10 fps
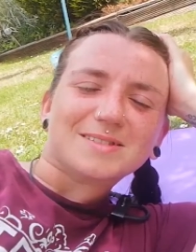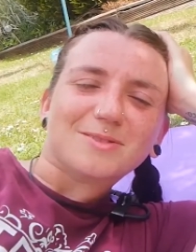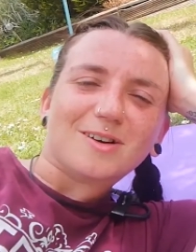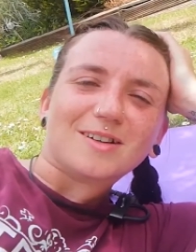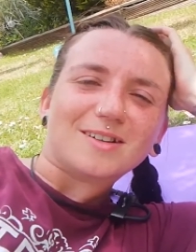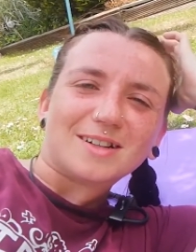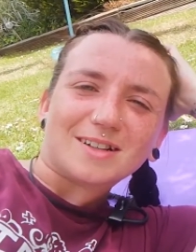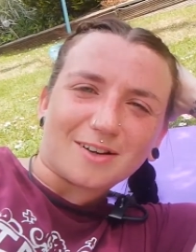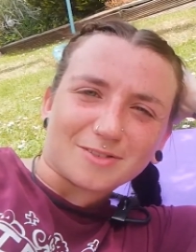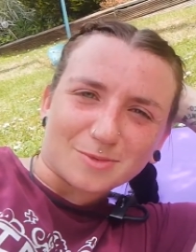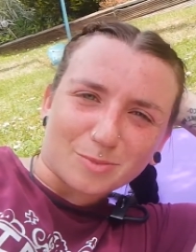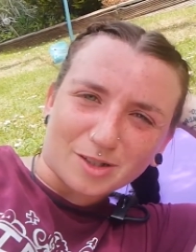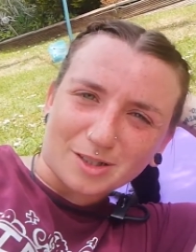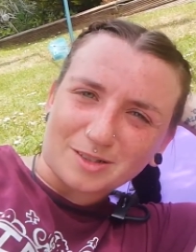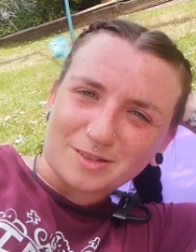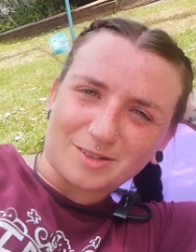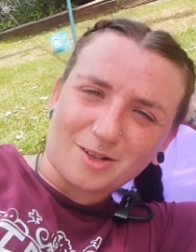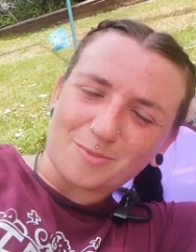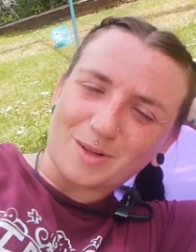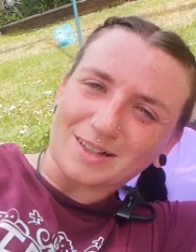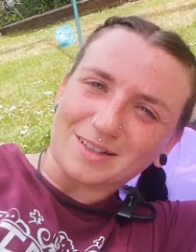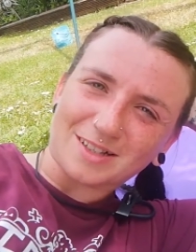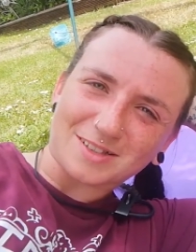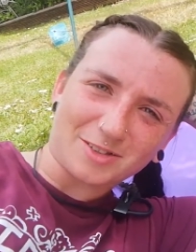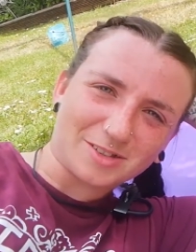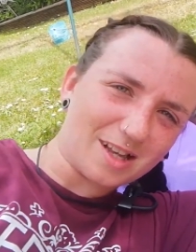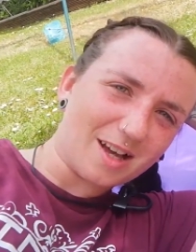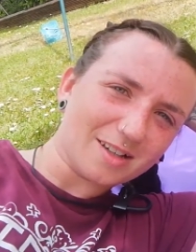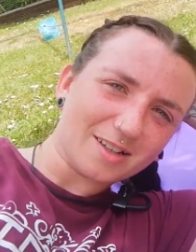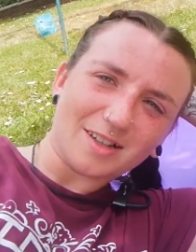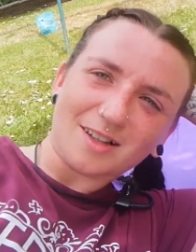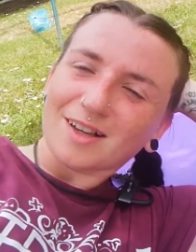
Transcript: This is what an after body combat class looks like.